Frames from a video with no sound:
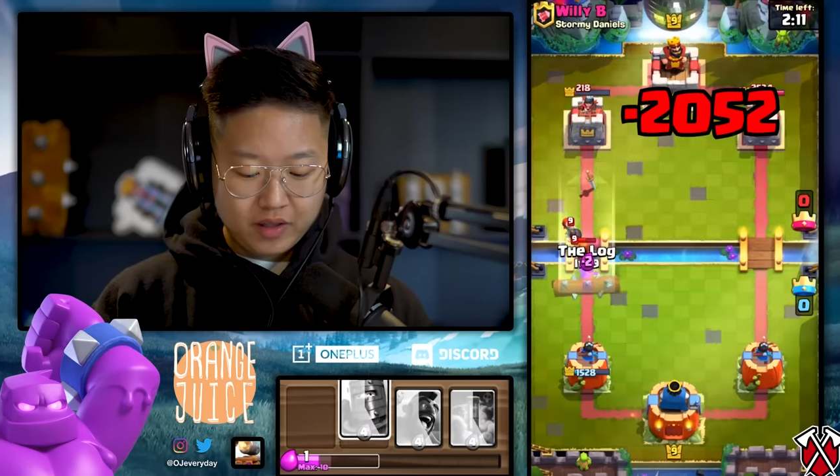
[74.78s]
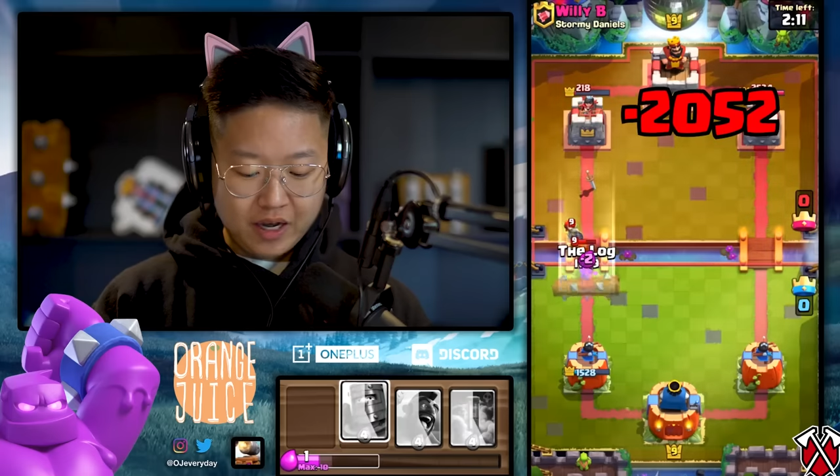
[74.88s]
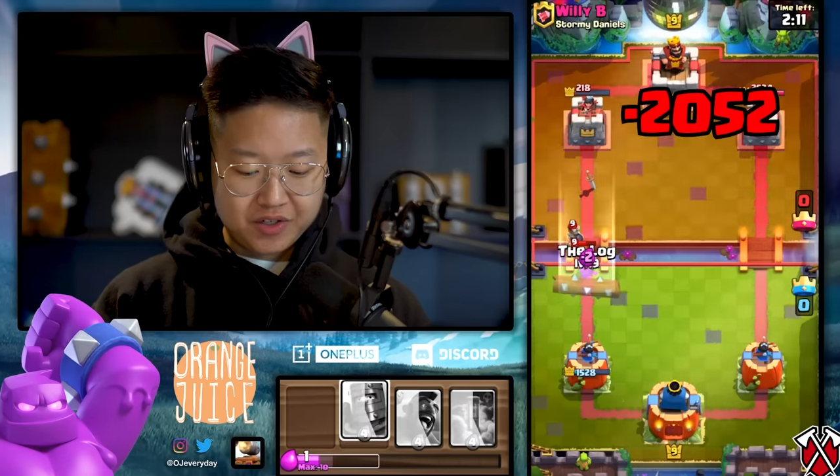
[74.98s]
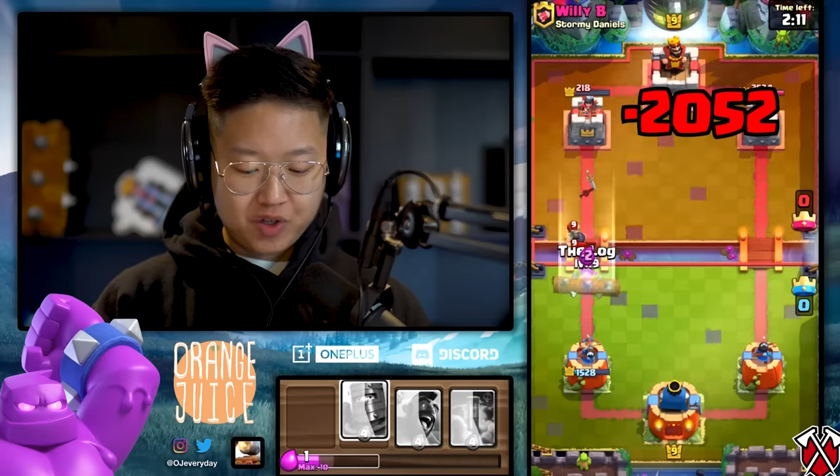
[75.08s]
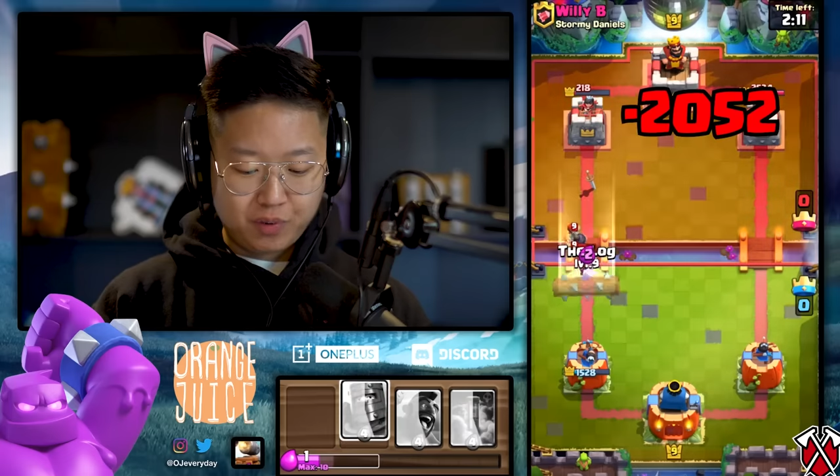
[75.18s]
That
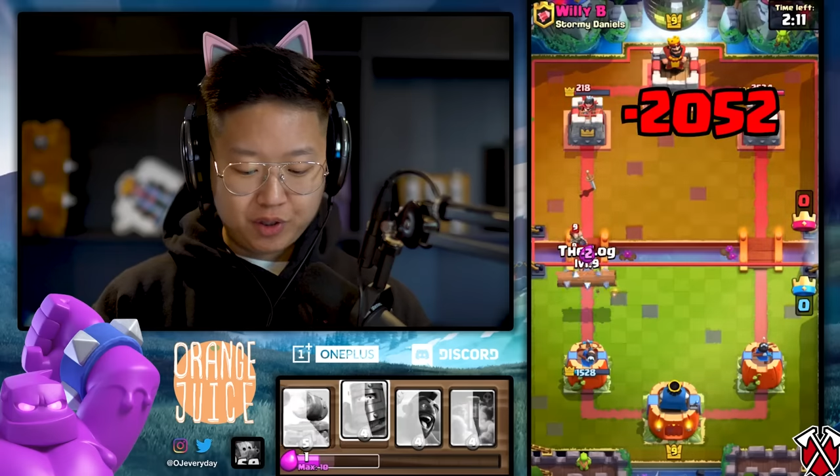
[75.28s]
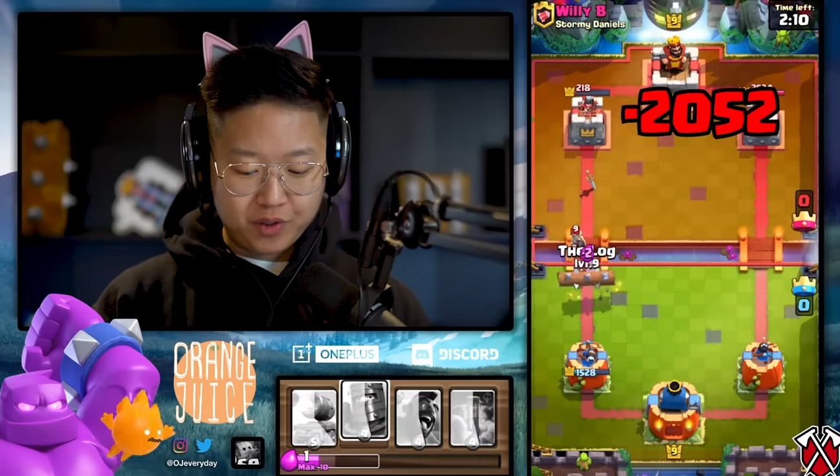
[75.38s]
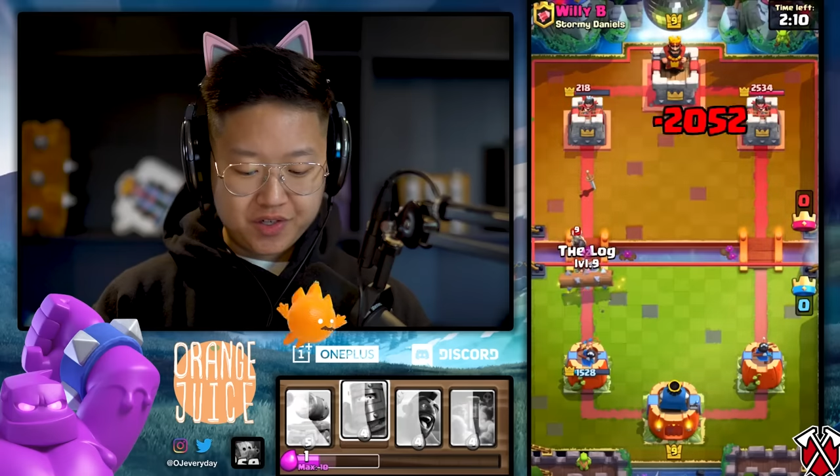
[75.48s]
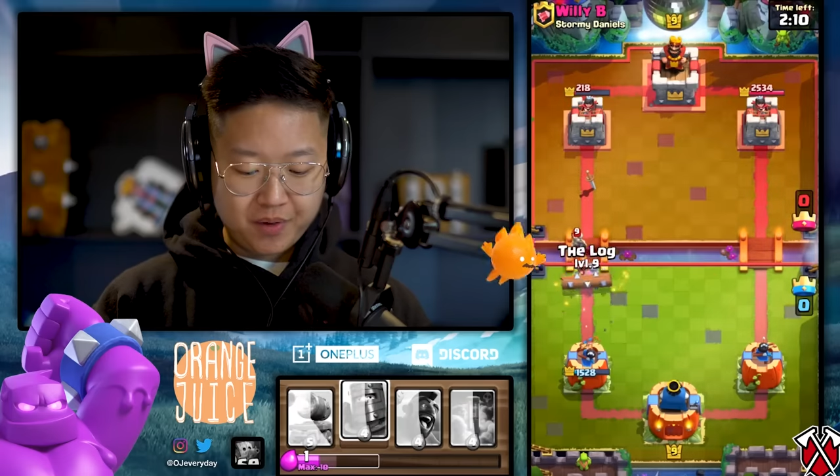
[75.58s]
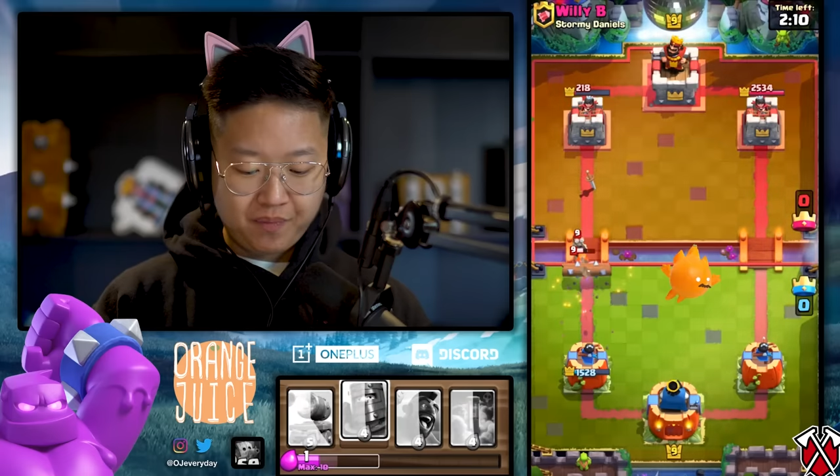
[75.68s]
was super
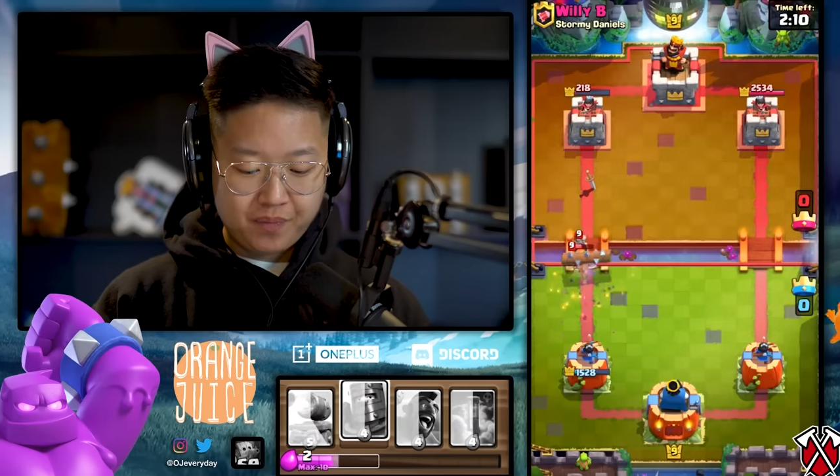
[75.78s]
juicy.